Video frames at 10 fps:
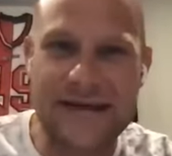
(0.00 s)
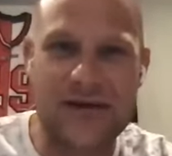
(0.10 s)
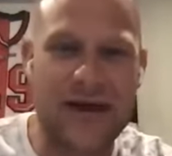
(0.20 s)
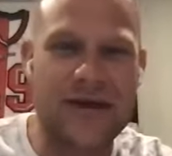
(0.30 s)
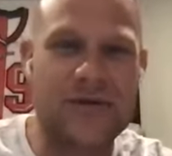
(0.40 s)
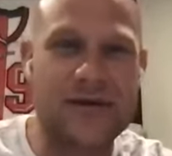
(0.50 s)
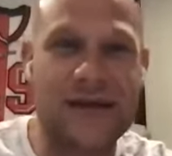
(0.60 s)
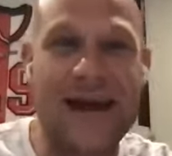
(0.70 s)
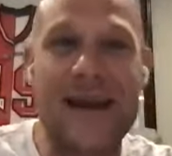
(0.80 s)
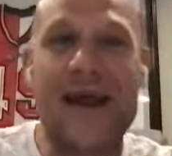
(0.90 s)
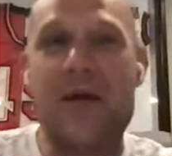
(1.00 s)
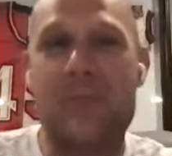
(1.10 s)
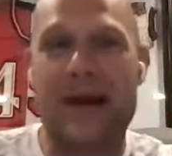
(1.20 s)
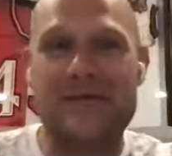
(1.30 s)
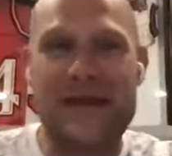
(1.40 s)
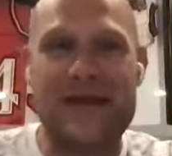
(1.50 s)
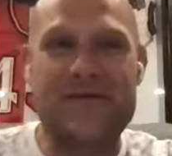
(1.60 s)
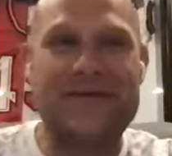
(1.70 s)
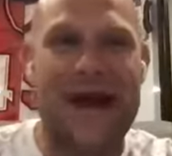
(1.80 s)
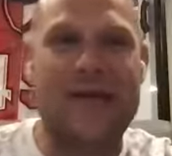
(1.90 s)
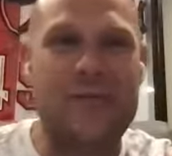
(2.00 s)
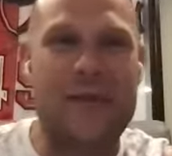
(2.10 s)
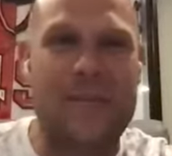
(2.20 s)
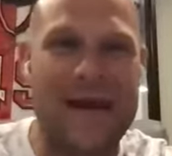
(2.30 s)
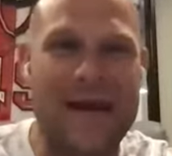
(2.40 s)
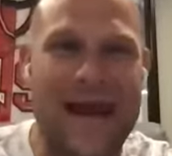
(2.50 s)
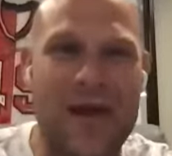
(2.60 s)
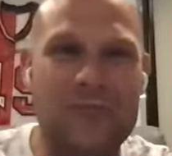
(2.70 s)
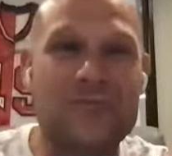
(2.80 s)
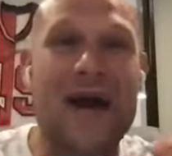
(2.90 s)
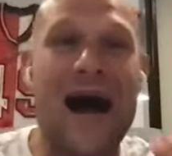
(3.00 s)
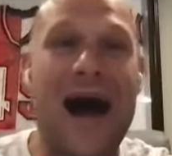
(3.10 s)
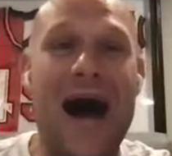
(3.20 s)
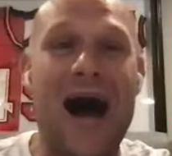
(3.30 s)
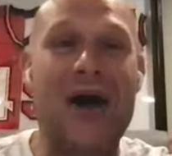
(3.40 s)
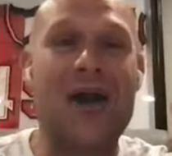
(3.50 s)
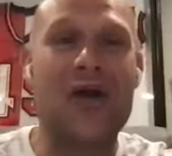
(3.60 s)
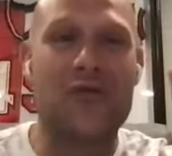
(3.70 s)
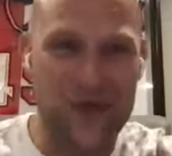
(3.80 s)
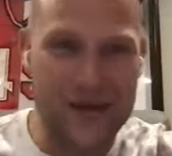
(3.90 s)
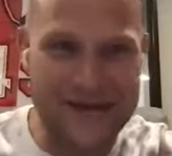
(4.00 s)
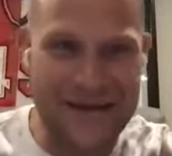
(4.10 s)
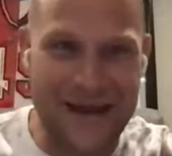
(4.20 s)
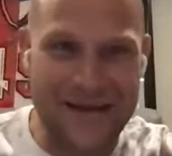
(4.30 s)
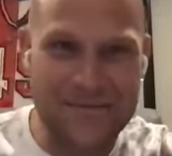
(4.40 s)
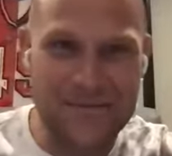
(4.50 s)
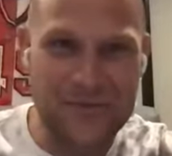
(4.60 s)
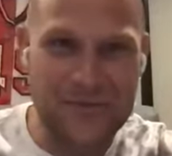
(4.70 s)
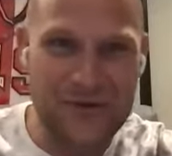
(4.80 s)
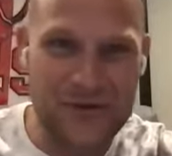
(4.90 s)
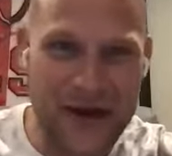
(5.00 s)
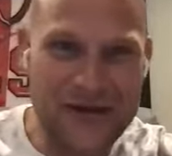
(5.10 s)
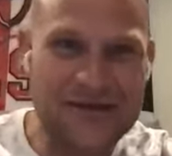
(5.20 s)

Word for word: They don't get you excited, but I spend every dollar in my bank account on real estate, right?